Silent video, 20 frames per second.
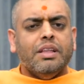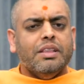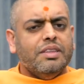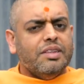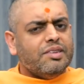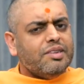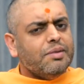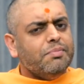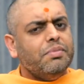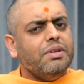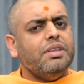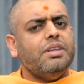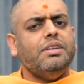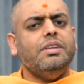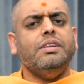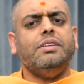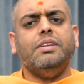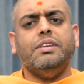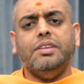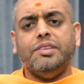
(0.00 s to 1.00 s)
This
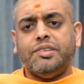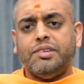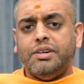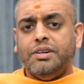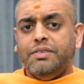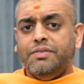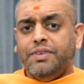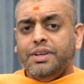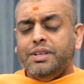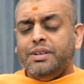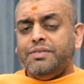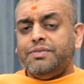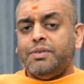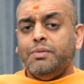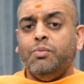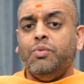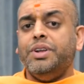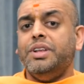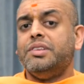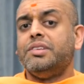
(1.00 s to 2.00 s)
ability to discern real
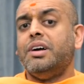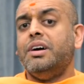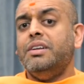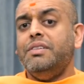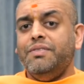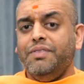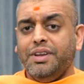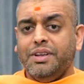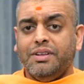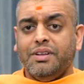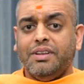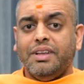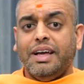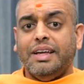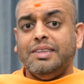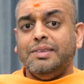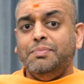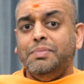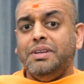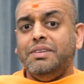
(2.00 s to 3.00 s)
from what is unreal
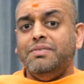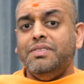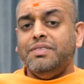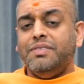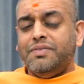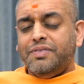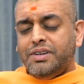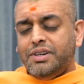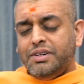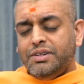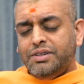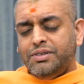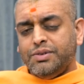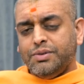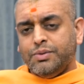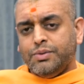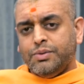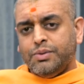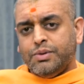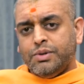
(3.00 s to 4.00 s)
has been referred
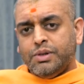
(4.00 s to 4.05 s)
to,